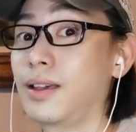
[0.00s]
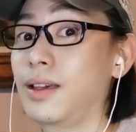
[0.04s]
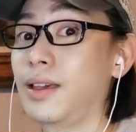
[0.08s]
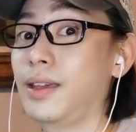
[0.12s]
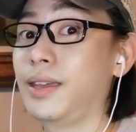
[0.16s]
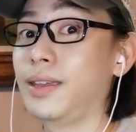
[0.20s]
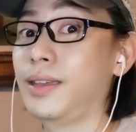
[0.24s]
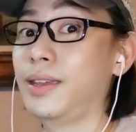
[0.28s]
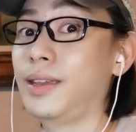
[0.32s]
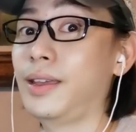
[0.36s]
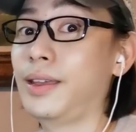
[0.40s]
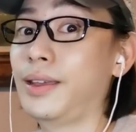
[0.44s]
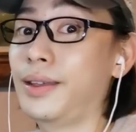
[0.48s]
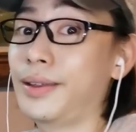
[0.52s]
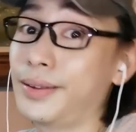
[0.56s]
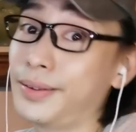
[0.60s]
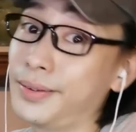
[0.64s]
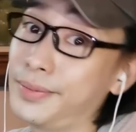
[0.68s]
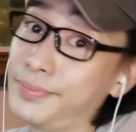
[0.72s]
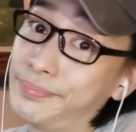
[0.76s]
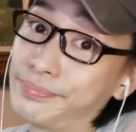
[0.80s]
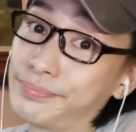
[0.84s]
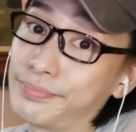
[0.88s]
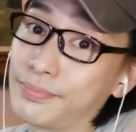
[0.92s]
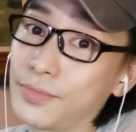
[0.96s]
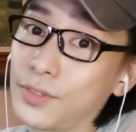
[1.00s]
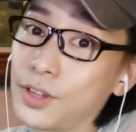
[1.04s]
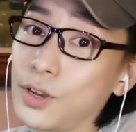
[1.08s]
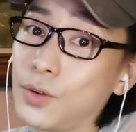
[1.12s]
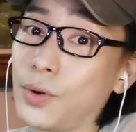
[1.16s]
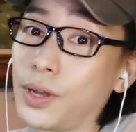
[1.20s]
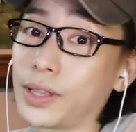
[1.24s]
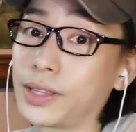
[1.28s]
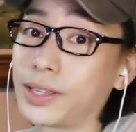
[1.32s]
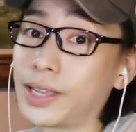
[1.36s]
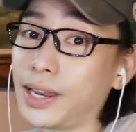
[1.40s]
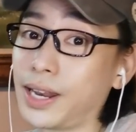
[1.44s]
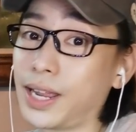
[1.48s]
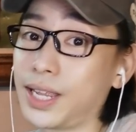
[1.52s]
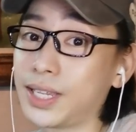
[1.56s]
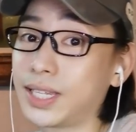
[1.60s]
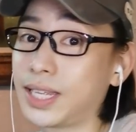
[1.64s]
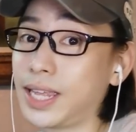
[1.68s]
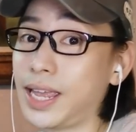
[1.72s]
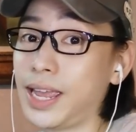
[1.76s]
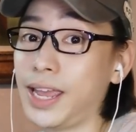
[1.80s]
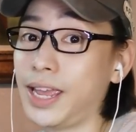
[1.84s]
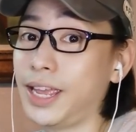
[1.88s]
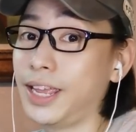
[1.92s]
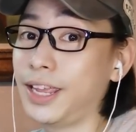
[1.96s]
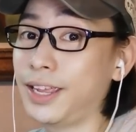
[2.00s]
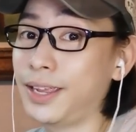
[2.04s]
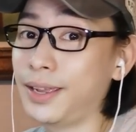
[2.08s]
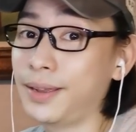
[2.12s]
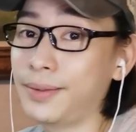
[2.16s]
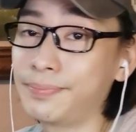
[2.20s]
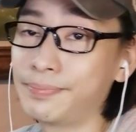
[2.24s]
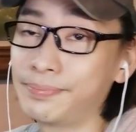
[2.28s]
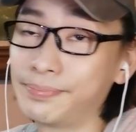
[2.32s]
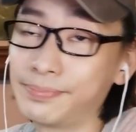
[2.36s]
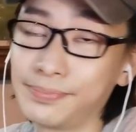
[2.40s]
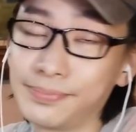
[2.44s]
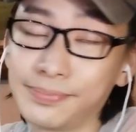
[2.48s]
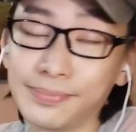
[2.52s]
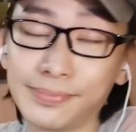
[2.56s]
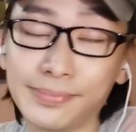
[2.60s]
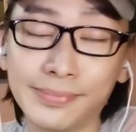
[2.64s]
Hey, what can I say?